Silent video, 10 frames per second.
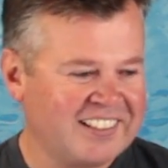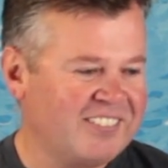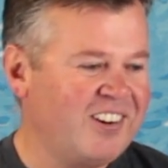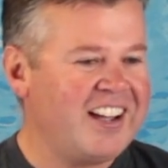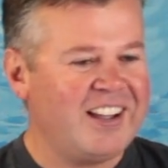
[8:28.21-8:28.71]

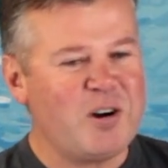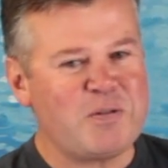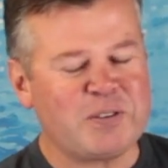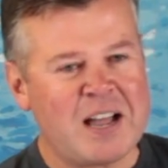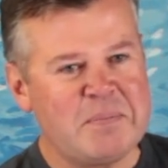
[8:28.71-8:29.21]
Right,
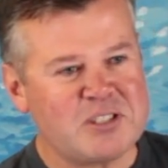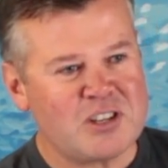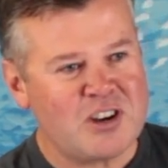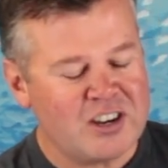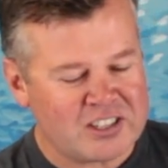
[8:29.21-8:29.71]
off comes the
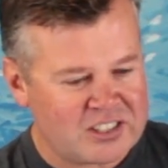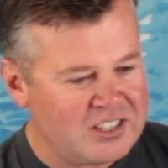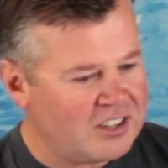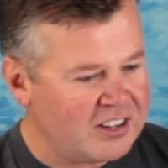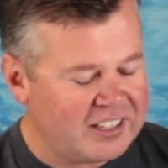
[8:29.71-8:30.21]
hook, so you
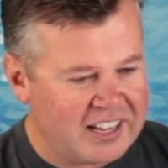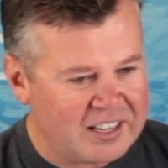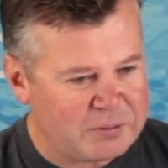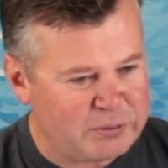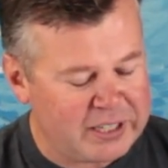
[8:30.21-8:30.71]
got
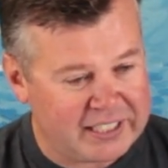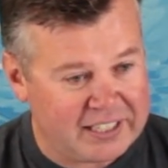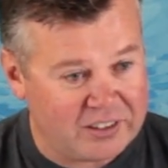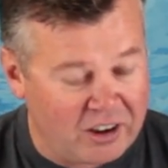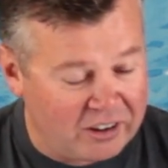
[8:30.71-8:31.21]
another freaking
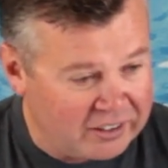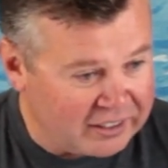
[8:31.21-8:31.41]
knot.